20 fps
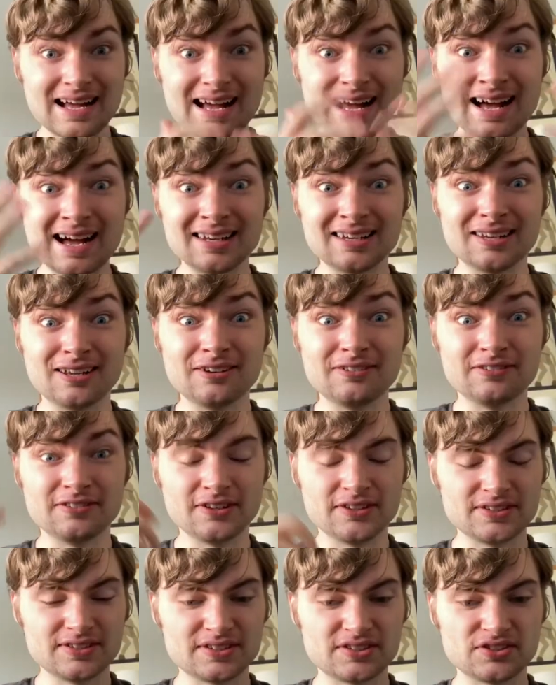
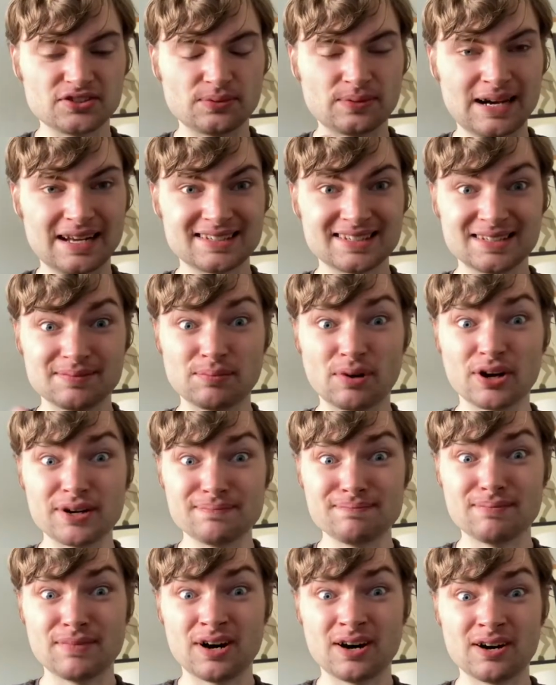Elephant, directed by
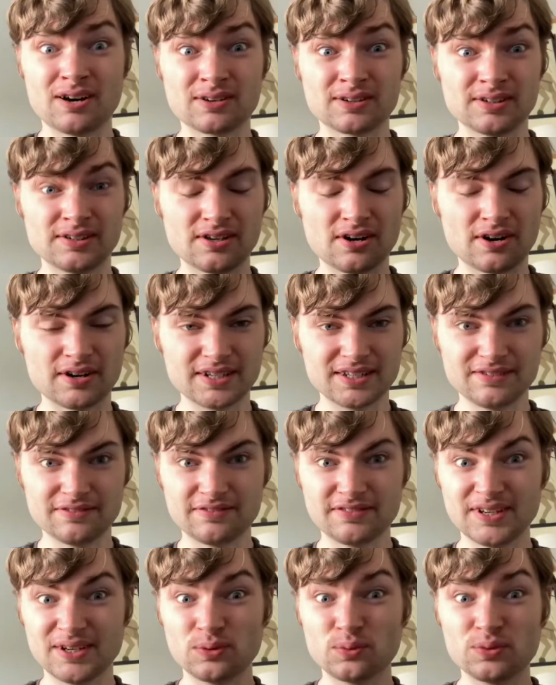Mark
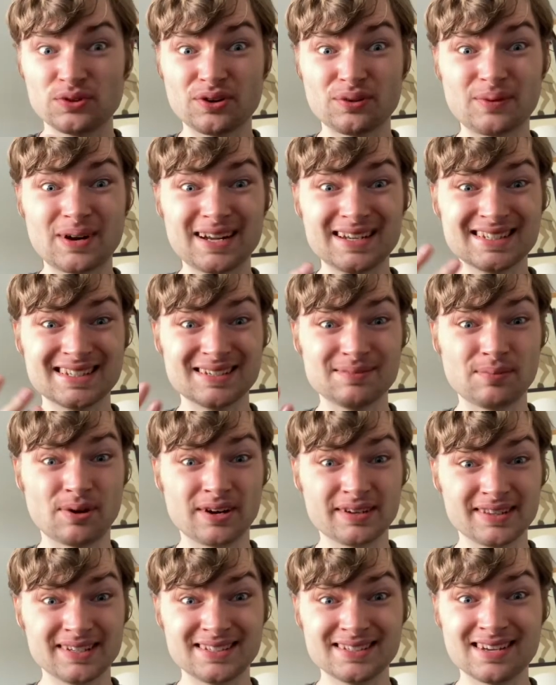Linefield, narrated by
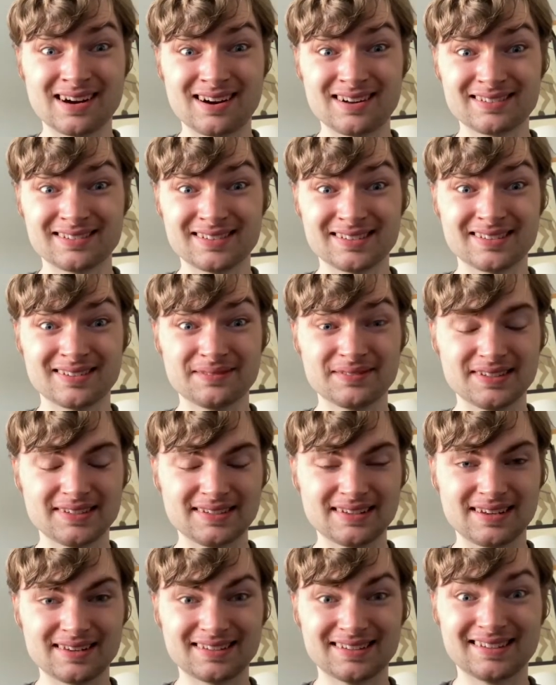the Duchess of
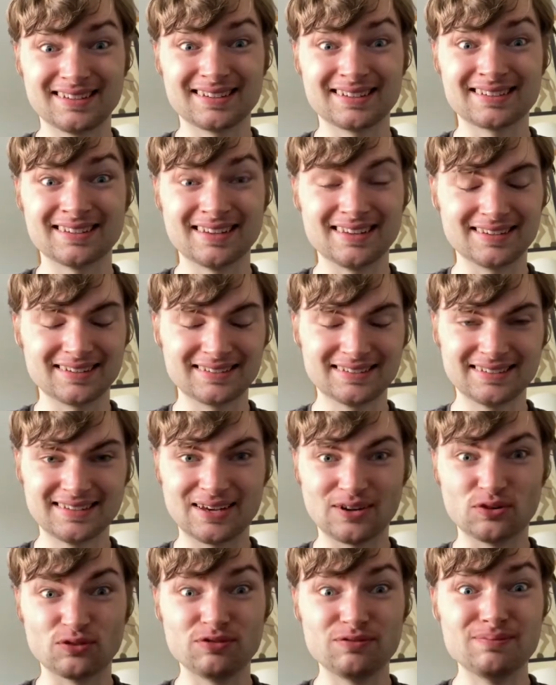Sussex
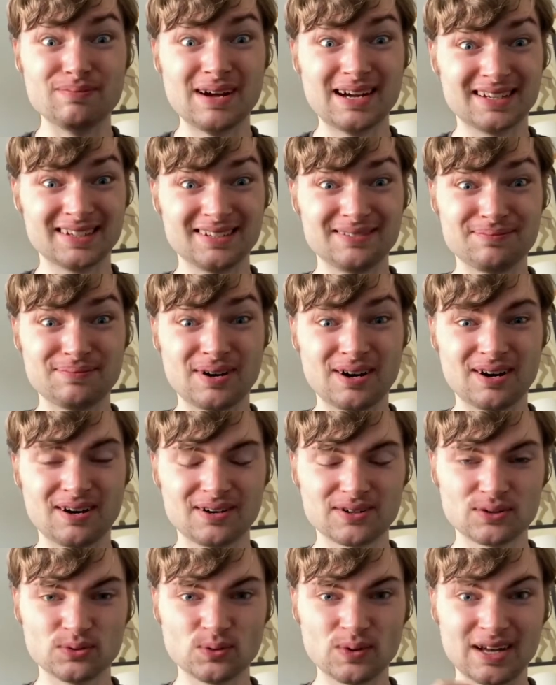herself, Meghan
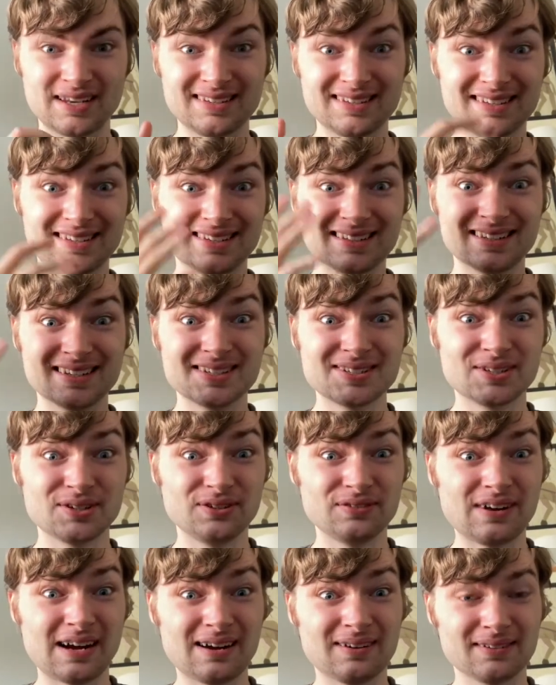Markle, and is the
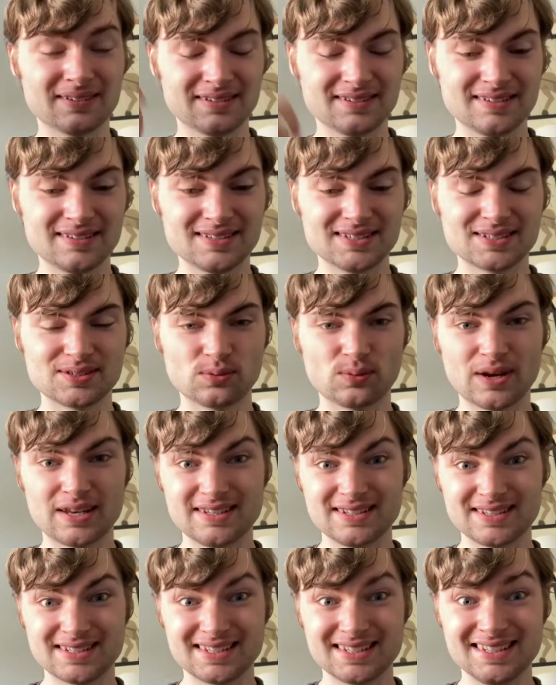
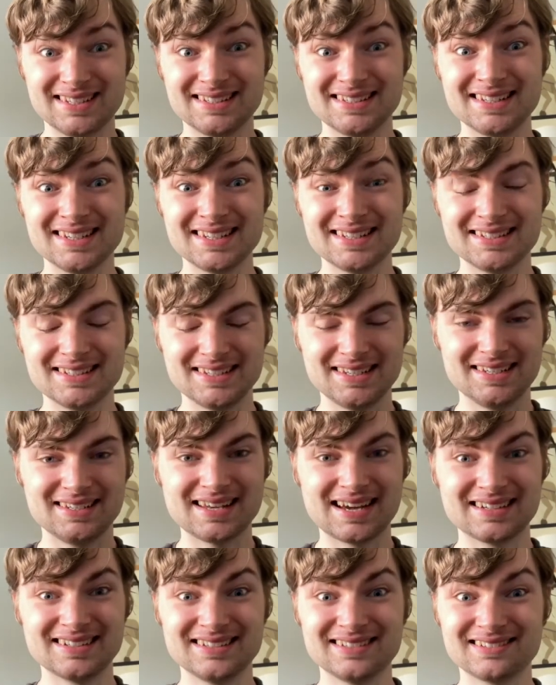2020 Disney
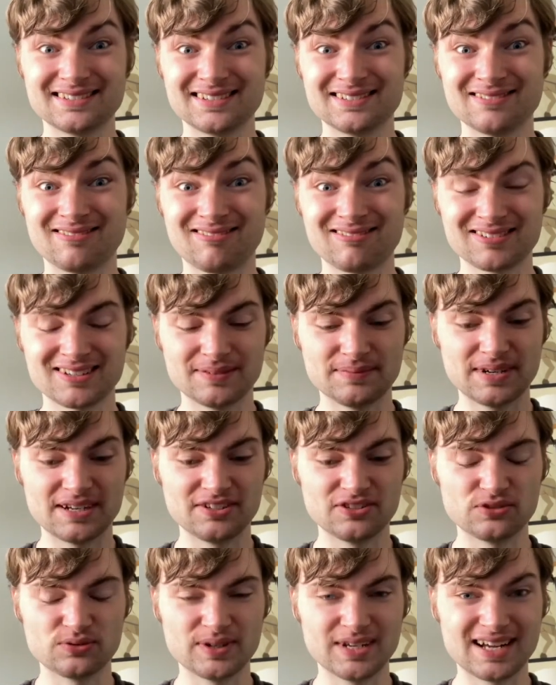nature
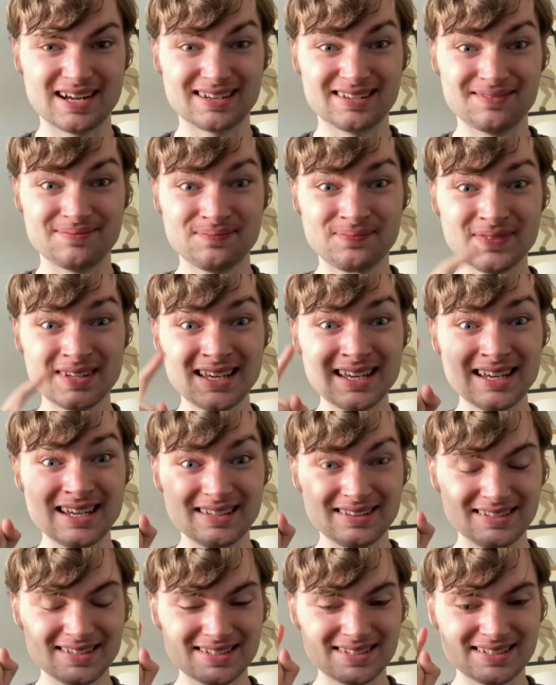documentary. And
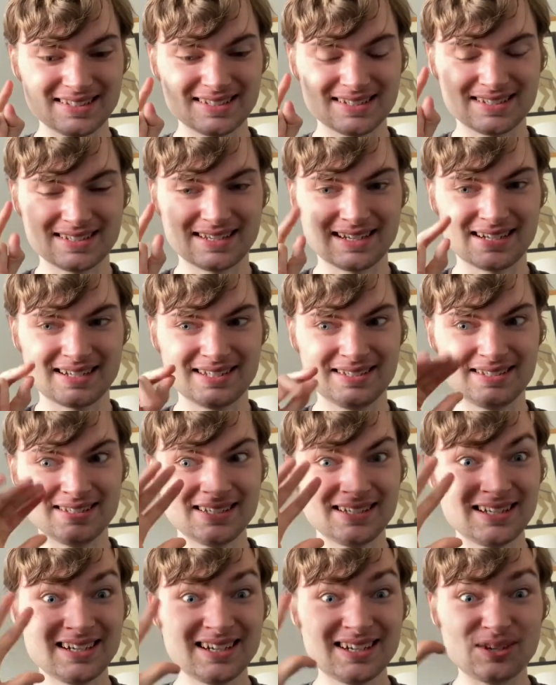this is a
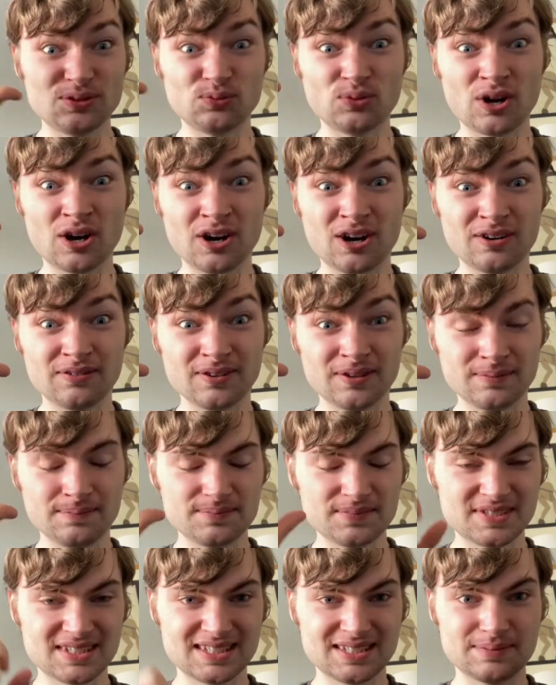rather
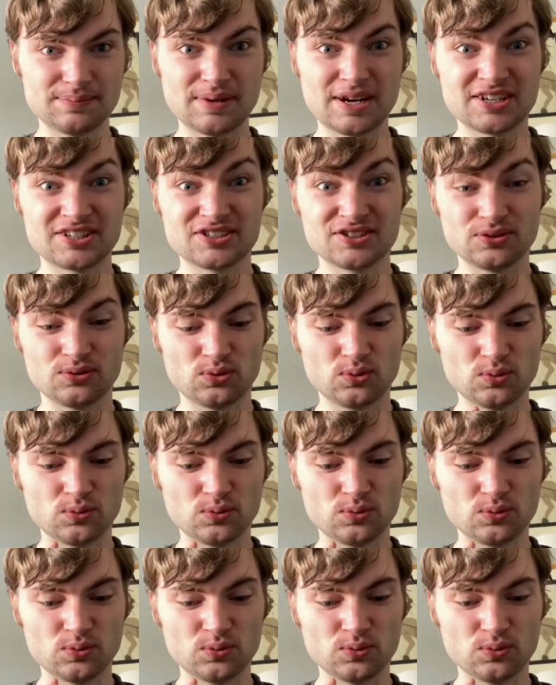special